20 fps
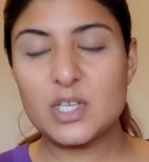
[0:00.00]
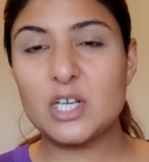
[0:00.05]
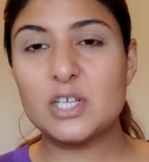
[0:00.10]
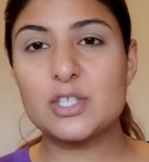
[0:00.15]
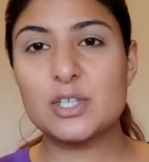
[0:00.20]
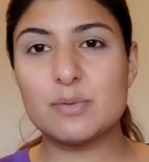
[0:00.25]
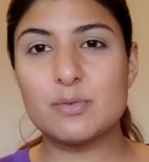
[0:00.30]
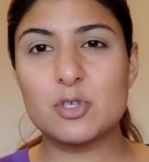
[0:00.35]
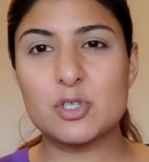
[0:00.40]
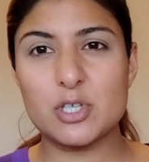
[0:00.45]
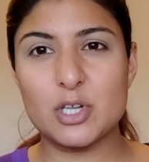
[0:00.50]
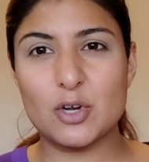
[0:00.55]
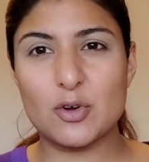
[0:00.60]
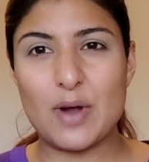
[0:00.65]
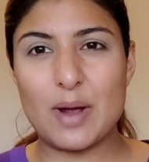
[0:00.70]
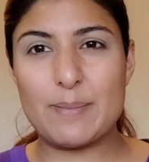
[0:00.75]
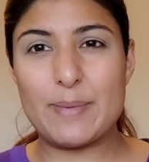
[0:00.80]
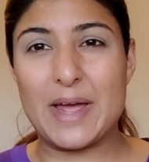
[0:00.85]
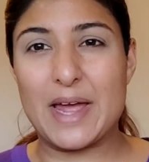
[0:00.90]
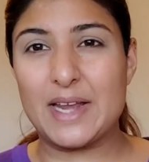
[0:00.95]
So I'm just going to
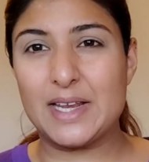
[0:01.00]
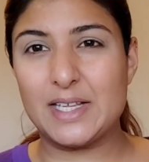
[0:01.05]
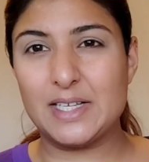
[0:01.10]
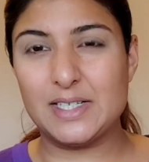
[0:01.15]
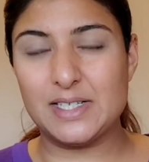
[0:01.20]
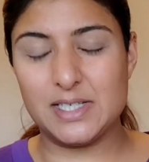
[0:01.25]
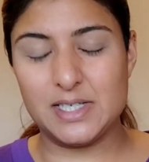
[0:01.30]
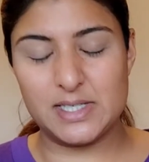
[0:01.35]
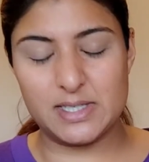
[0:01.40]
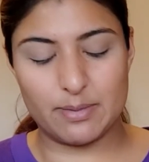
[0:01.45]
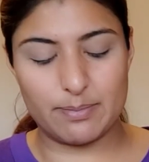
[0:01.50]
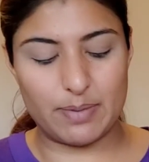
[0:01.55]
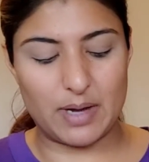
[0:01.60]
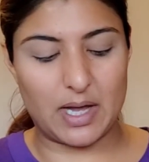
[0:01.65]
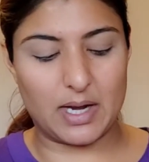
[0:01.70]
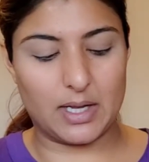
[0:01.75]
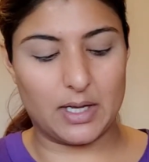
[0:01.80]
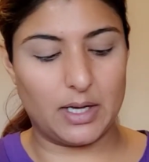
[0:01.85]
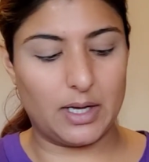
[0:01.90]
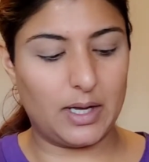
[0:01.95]
grab any decent
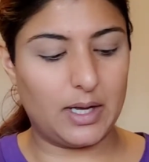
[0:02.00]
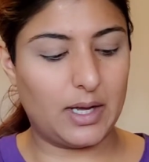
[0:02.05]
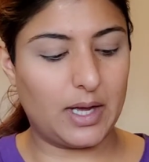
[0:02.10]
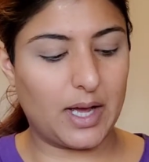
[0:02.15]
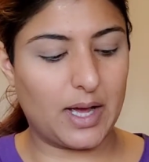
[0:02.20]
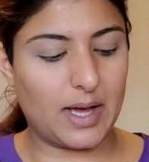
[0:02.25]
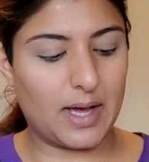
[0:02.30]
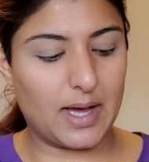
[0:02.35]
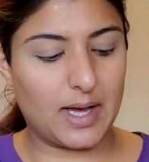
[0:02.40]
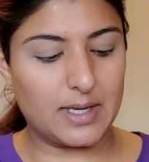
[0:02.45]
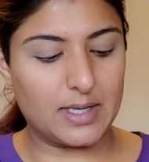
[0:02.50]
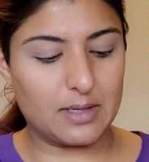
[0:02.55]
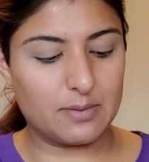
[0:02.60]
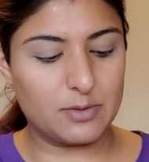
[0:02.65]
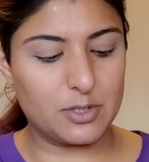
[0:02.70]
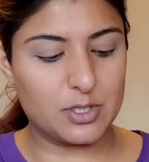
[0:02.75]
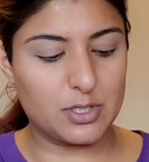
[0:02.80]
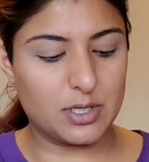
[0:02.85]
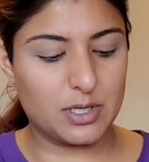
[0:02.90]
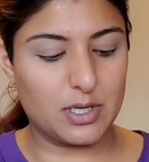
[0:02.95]
palette, and I'm
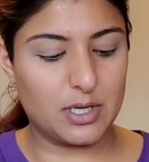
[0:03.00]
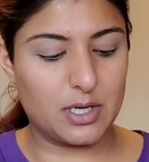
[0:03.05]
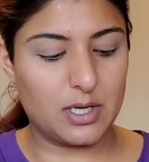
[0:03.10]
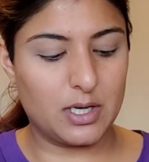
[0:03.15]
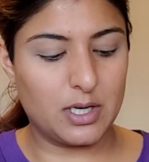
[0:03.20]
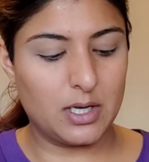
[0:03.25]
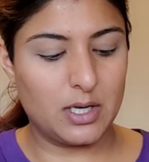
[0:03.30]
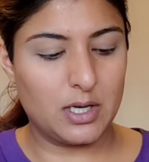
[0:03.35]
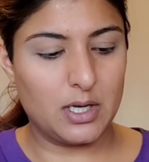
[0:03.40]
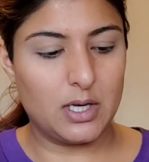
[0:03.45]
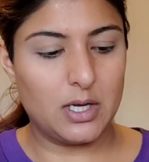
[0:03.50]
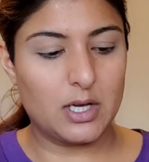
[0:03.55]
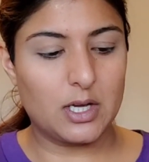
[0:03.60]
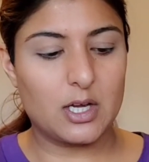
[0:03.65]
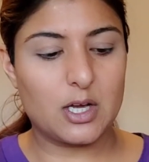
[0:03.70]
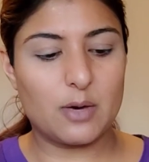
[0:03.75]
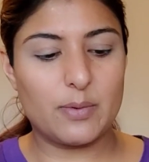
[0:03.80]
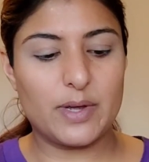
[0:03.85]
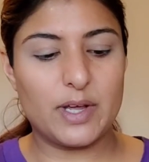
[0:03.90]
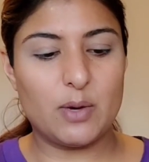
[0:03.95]
just going to
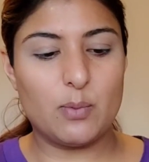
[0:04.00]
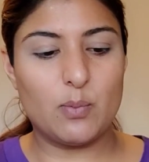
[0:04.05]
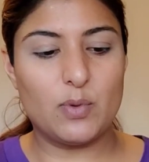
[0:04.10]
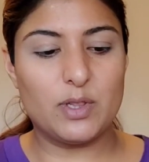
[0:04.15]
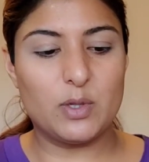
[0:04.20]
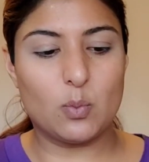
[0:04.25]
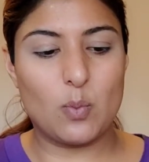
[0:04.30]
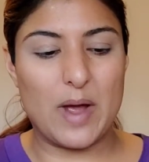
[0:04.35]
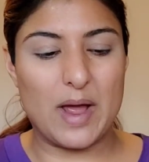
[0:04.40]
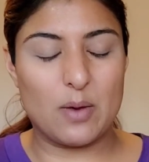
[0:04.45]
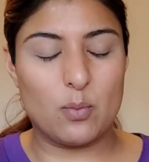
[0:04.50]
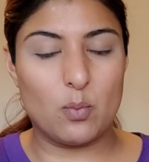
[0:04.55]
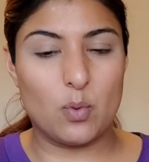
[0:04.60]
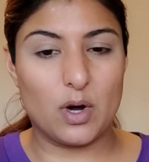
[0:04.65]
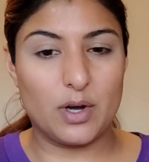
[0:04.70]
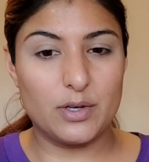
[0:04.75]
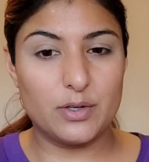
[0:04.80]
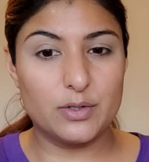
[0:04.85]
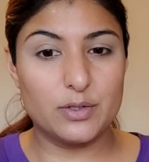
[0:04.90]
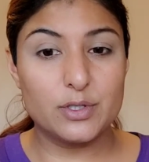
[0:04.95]
go in with the Wet n
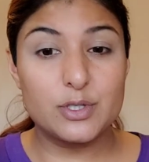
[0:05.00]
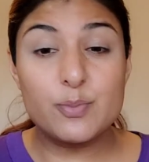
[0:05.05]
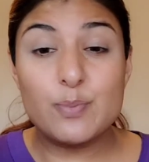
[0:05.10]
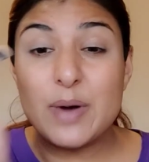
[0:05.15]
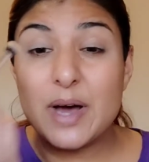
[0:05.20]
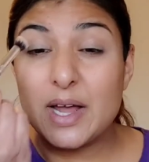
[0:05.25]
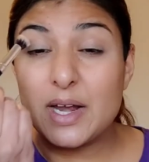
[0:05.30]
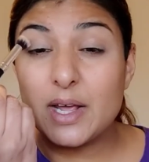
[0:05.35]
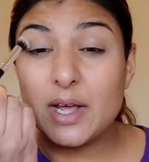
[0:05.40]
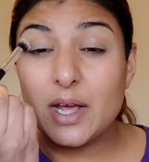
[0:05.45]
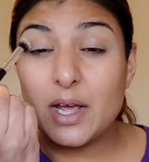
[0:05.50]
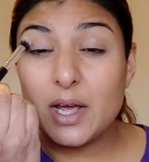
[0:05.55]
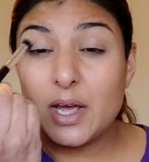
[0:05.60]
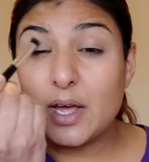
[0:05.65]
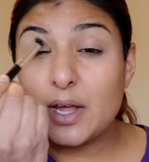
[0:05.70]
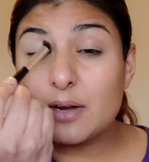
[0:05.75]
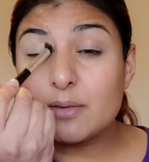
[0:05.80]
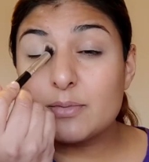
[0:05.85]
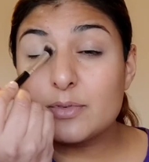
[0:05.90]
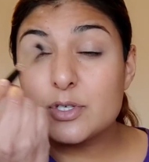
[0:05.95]
Wild palette,
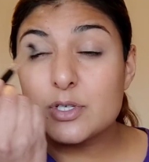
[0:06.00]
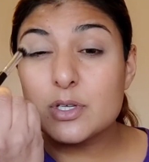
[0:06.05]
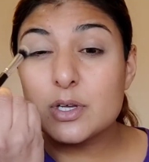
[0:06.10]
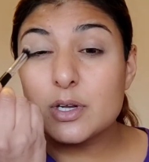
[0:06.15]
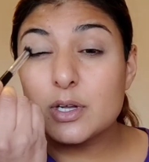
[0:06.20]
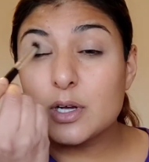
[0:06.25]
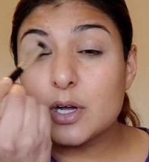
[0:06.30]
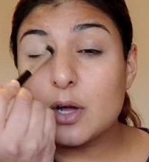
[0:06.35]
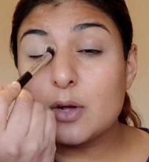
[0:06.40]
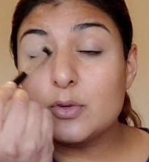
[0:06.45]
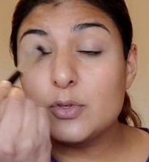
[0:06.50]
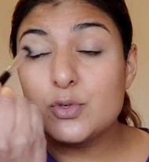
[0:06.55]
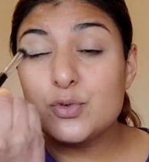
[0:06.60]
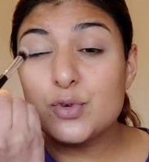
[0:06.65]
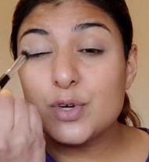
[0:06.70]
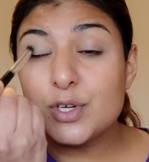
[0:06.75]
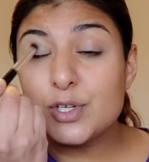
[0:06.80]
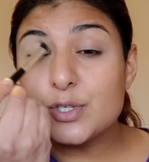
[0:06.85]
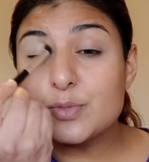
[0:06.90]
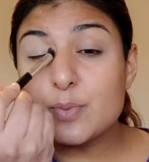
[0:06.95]
and I'm just going to go
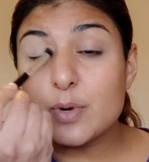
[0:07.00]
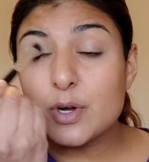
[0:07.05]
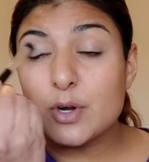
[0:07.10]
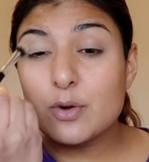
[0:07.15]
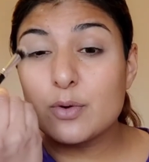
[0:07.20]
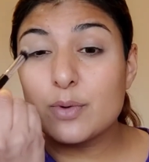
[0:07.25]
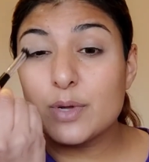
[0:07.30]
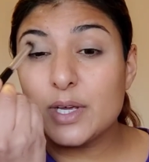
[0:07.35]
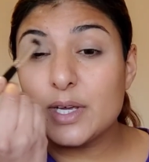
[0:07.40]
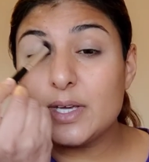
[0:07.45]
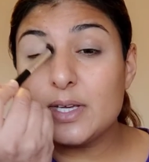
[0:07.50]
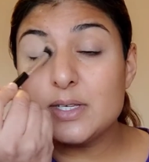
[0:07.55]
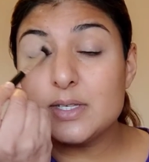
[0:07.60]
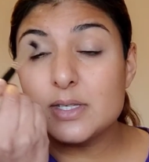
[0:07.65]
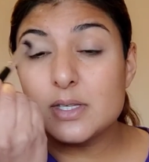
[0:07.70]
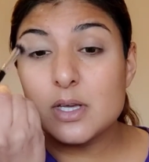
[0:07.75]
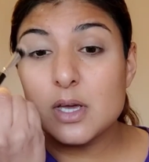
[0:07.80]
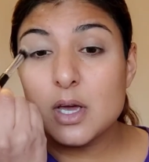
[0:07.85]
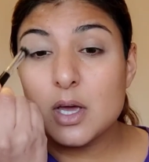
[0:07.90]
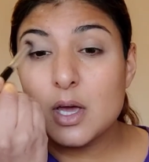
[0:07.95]
straight into my
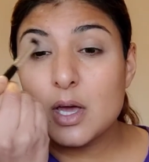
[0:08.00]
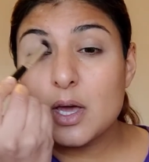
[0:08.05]
crease,